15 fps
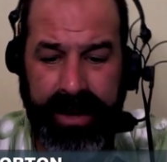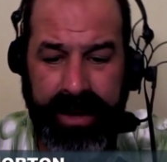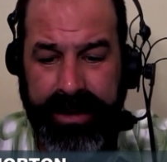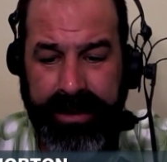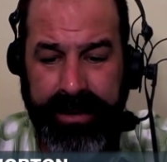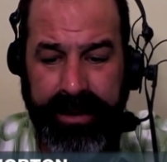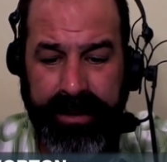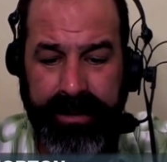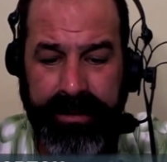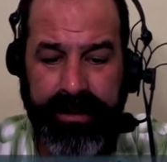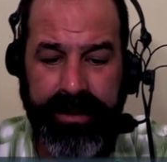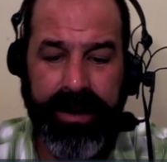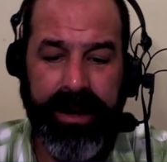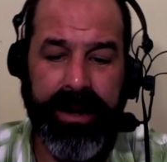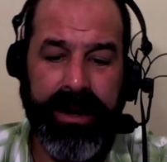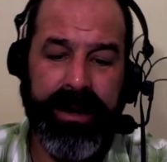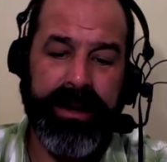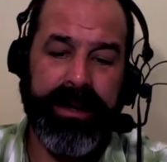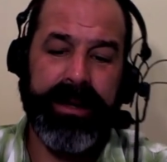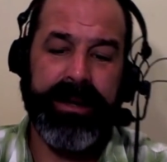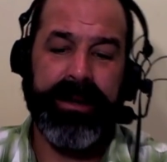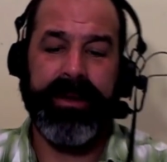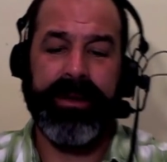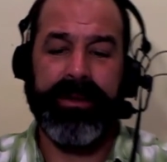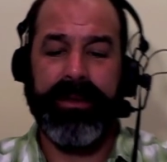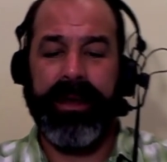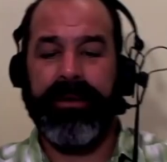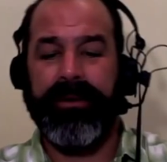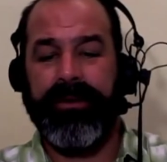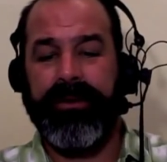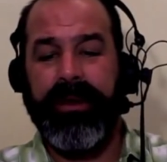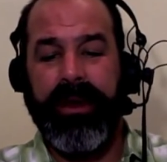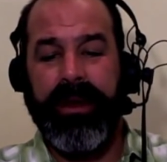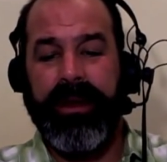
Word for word: I don't know. Uh, you know, the other thing is,